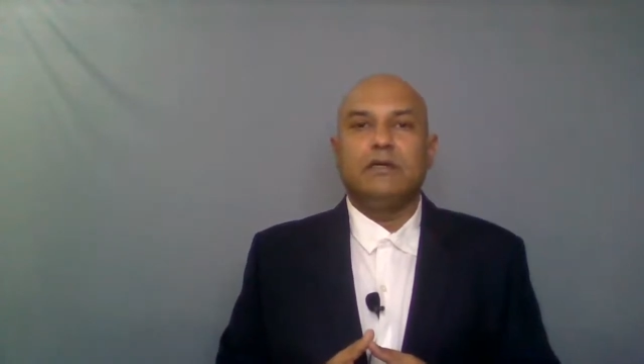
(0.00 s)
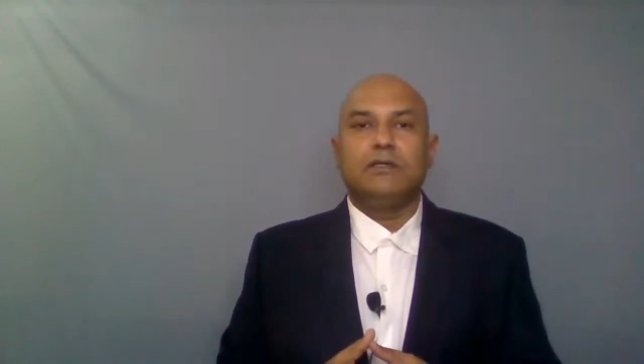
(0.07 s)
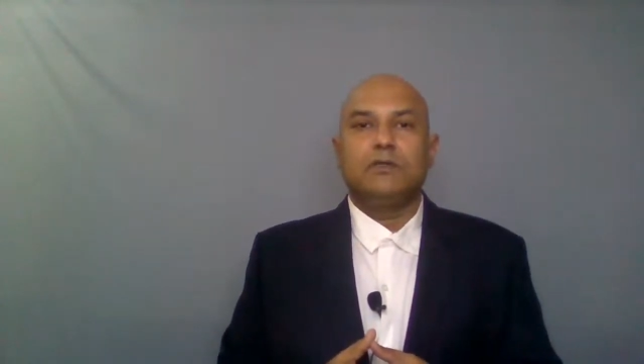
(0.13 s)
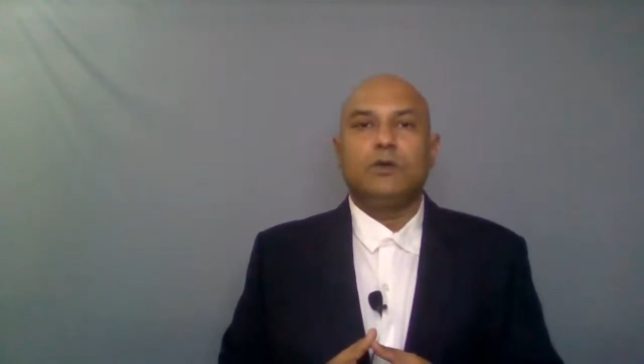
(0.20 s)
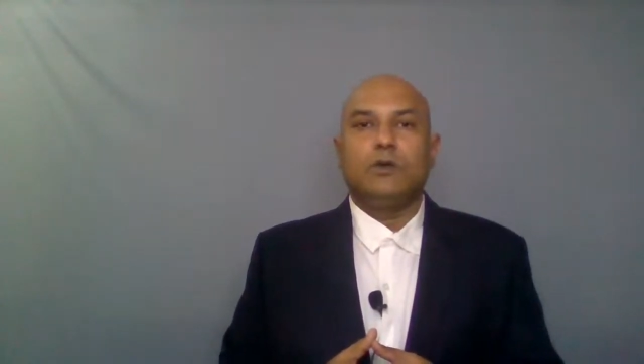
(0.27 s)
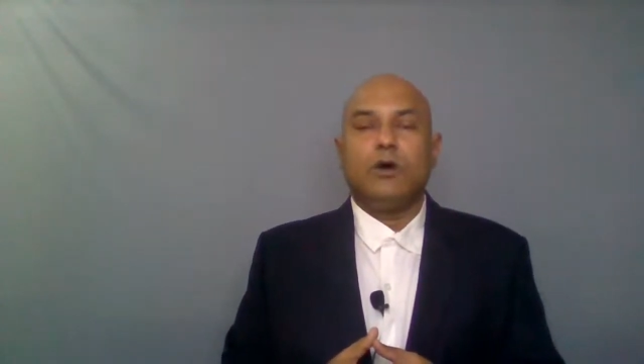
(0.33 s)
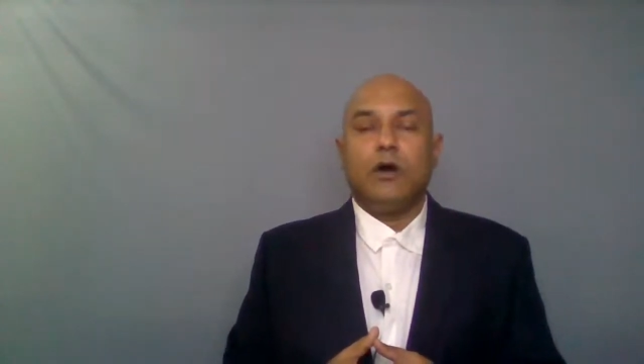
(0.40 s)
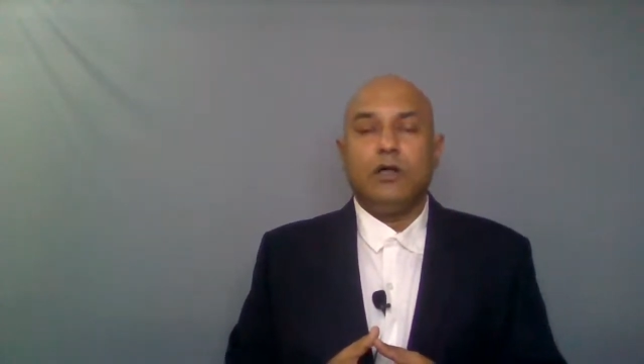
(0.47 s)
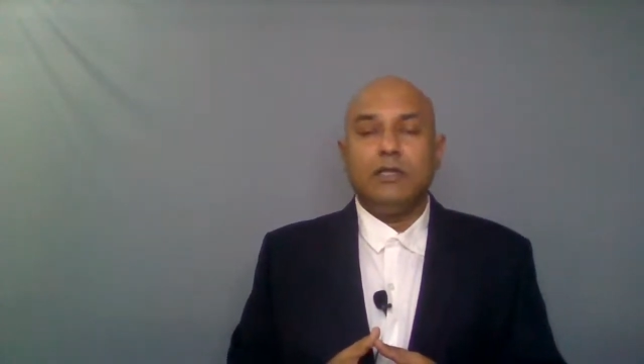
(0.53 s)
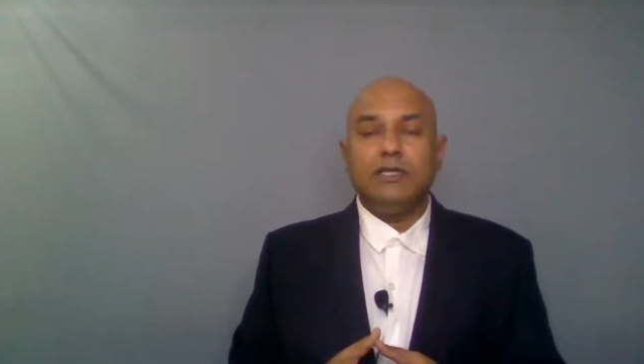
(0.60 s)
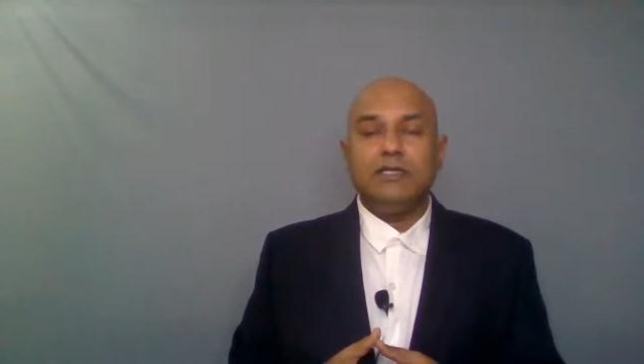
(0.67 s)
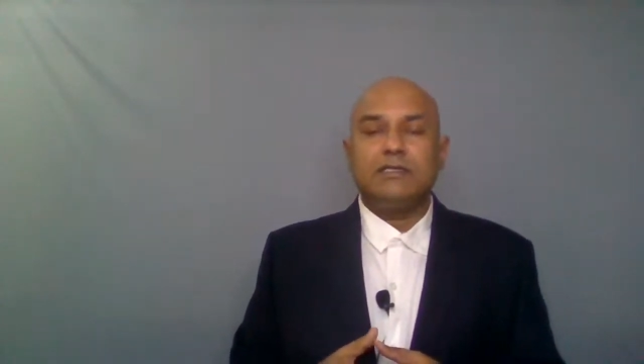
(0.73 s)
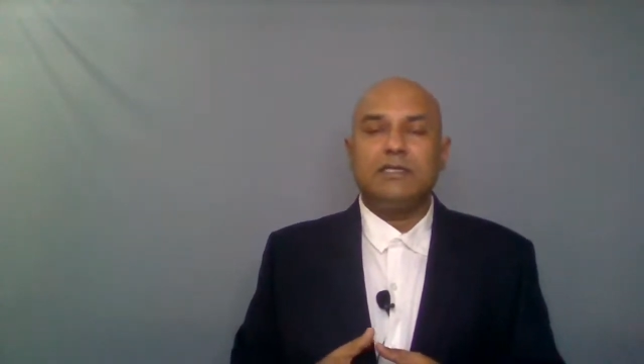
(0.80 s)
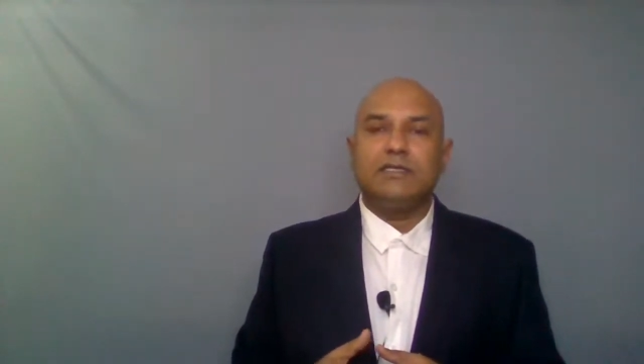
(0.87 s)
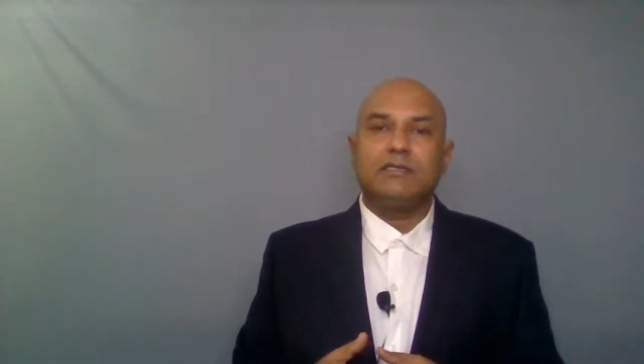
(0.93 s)
So all
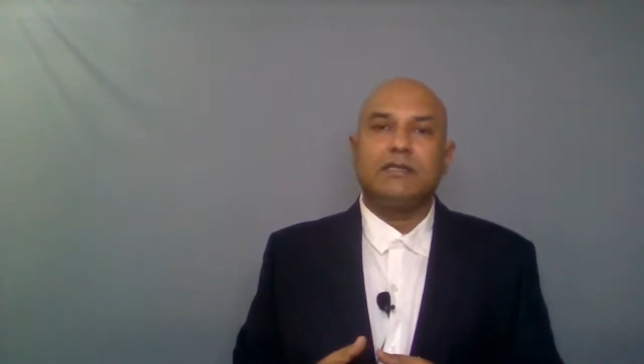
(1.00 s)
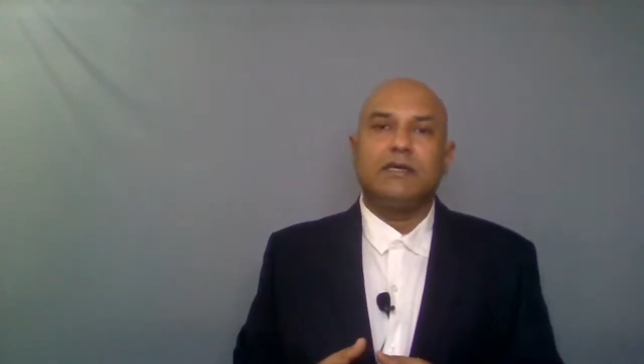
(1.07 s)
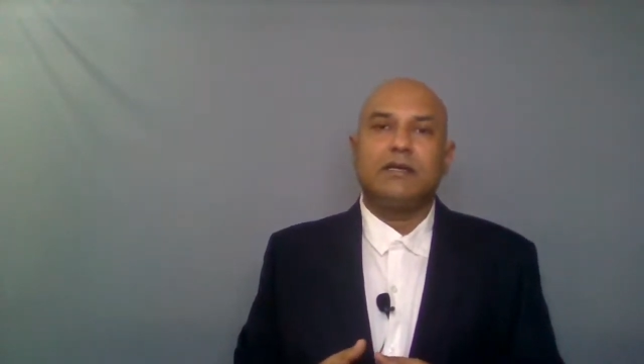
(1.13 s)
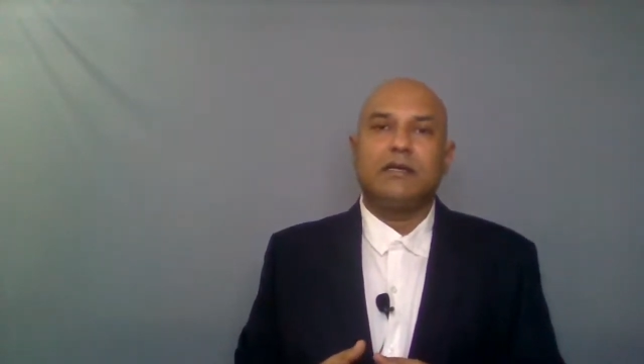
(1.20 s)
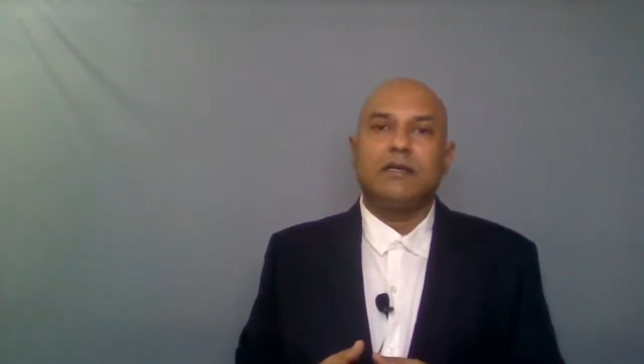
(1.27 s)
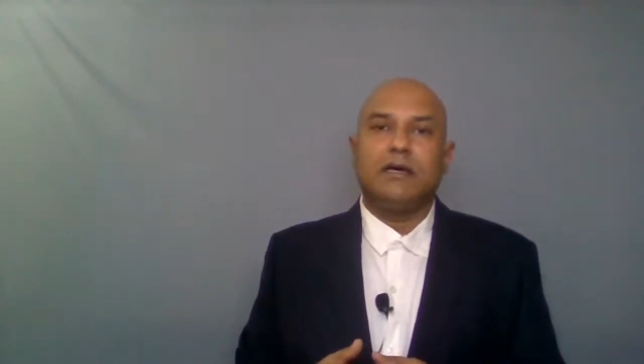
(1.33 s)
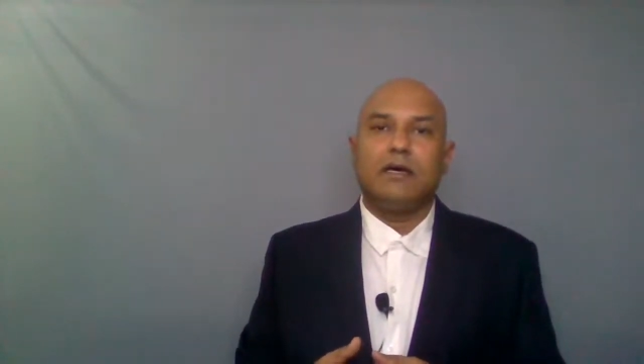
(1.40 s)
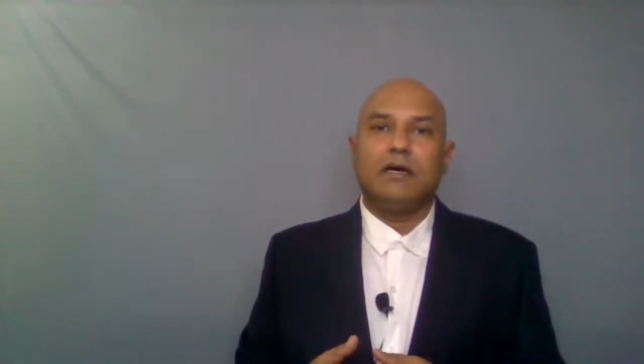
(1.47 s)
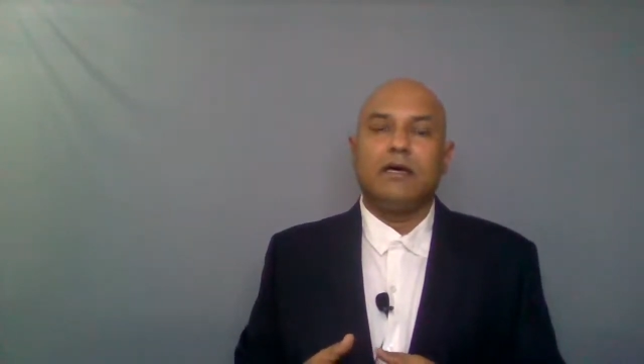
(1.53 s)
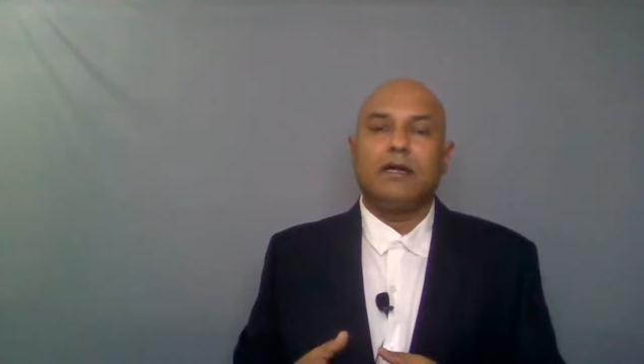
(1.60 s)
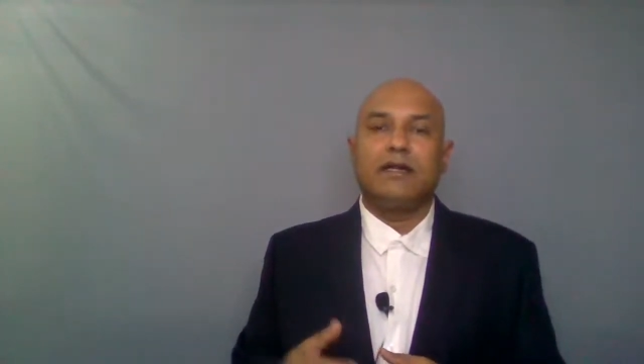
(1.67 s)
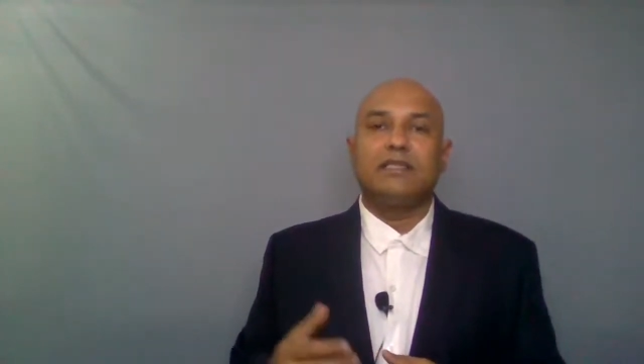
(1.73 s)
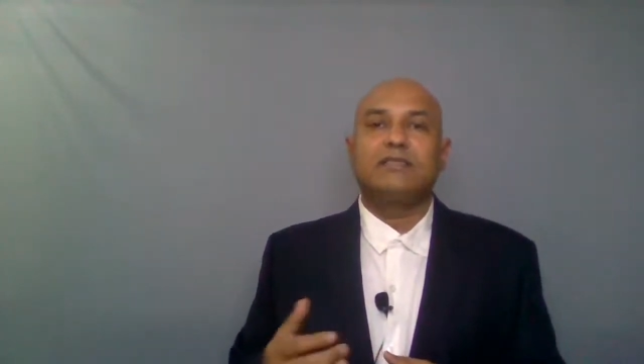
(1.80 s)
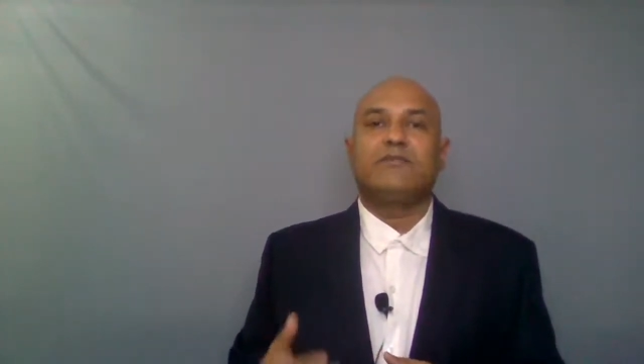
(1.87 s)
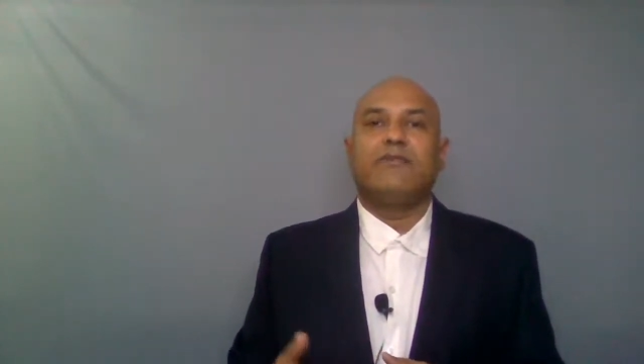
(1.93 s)
these things
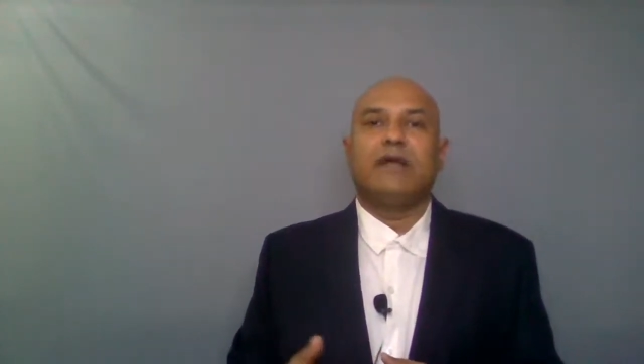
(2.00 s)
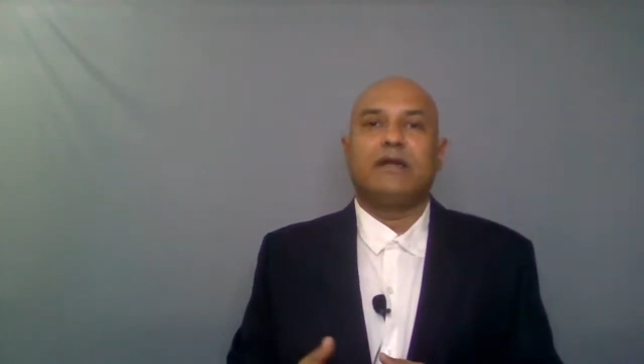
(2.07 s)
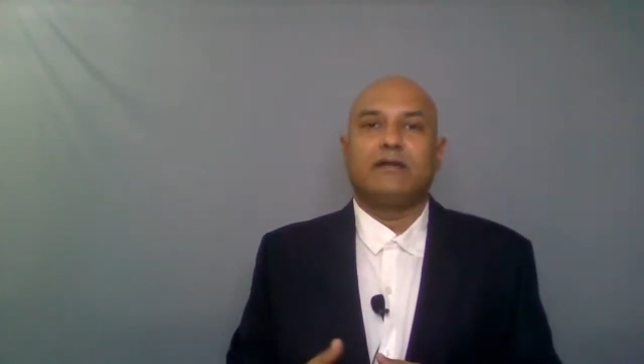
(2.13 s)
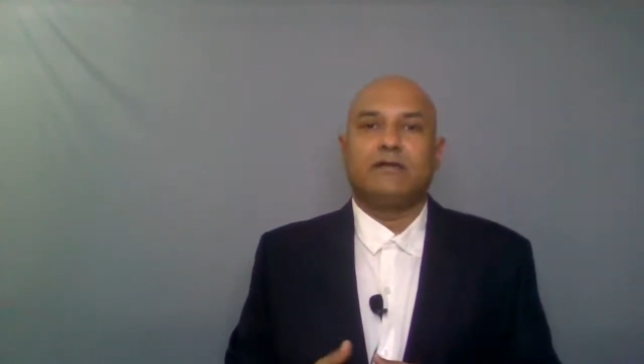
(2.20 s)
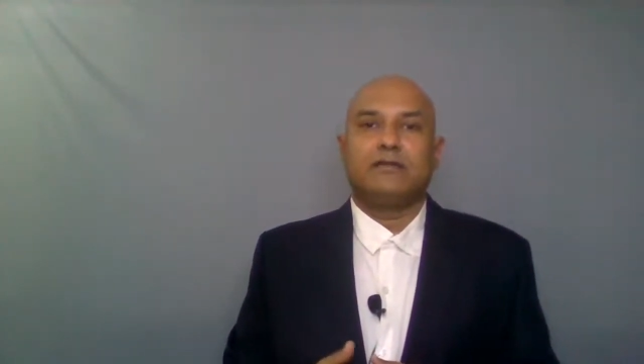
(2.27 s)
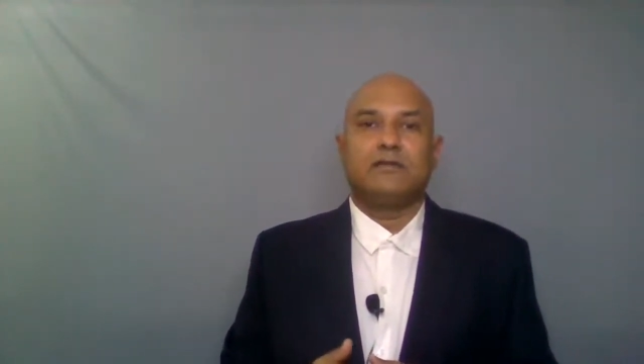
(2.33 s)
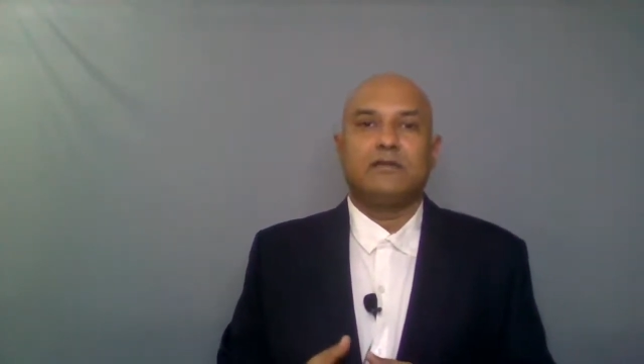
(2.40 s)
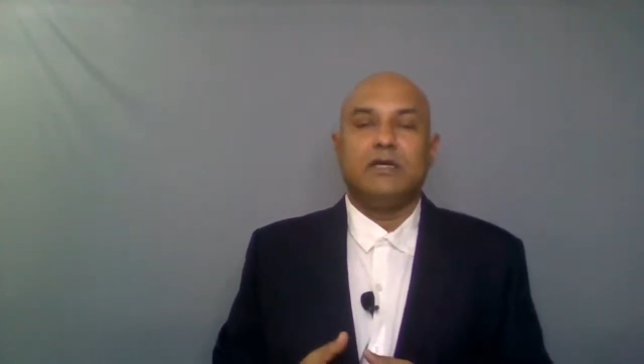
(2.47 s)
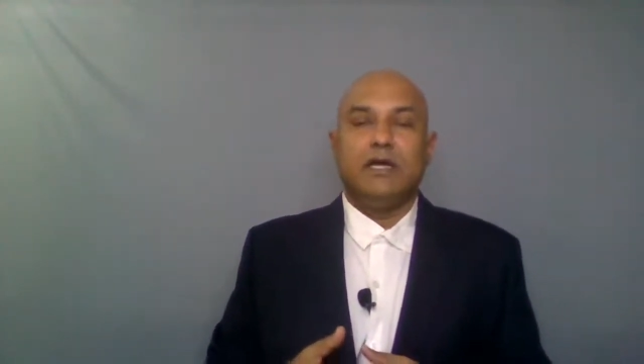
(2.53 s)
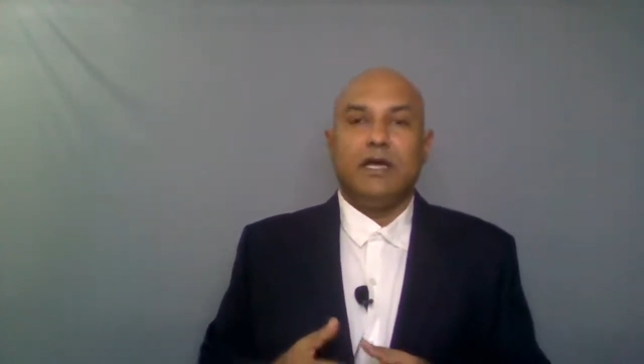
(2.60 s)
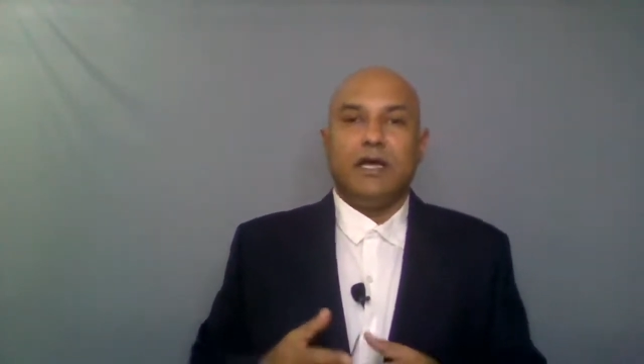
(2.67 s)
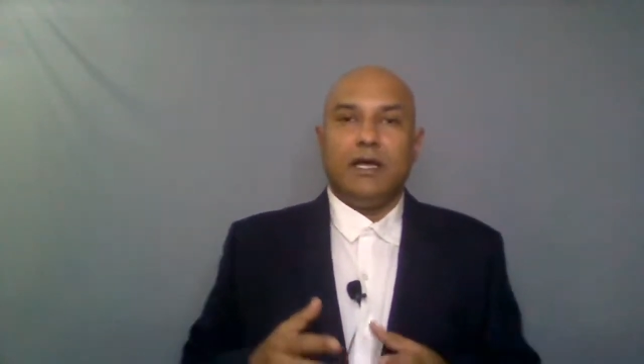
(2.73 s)
are risk factors